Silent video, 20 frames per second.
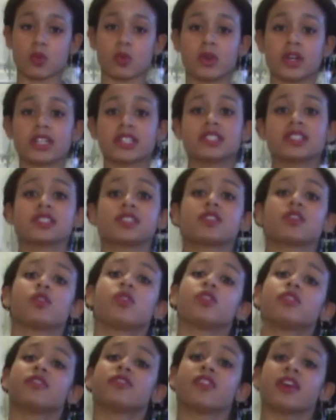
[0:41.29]
One is the
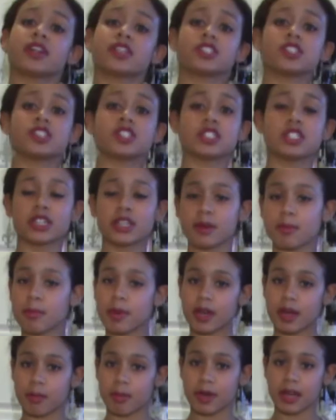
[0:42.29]
old-fashioned chicken
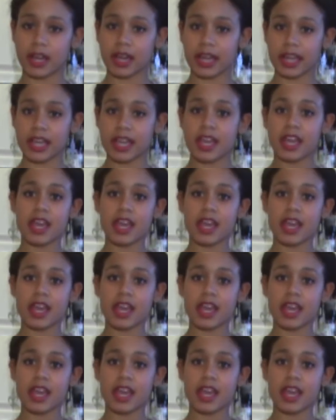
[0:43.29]
pot pie,